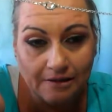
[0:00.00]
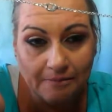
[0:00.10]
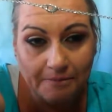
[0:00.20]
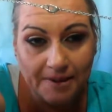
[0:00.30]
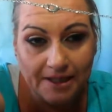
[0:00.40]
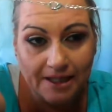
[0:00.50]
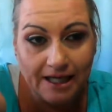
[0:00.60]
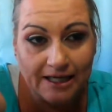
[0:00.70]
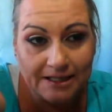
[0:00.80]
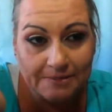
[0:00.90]
but
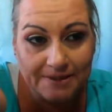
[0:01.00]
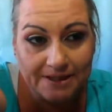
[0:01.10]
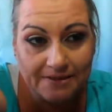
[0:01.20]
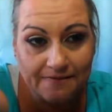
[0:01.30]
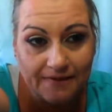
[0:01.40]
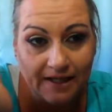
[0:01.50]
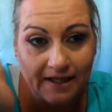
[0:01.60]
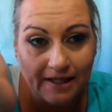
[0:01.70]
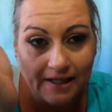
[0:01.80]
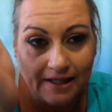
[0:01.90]
not expensive
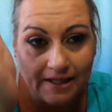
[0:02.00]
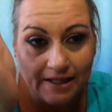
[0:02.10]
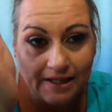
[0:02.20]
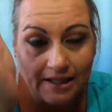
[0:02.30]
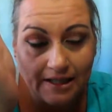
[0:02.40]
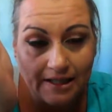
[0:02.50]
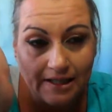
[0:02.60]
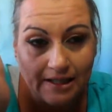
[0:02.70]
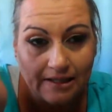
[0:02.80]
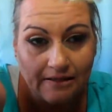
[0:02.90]
and
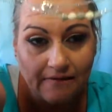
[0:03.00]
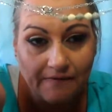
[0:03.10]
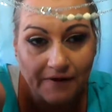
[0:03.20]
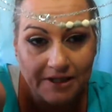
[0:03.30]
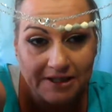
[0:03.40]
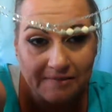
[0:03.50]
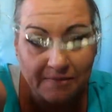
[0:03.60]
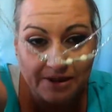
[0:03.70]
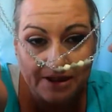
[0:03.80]
very simple in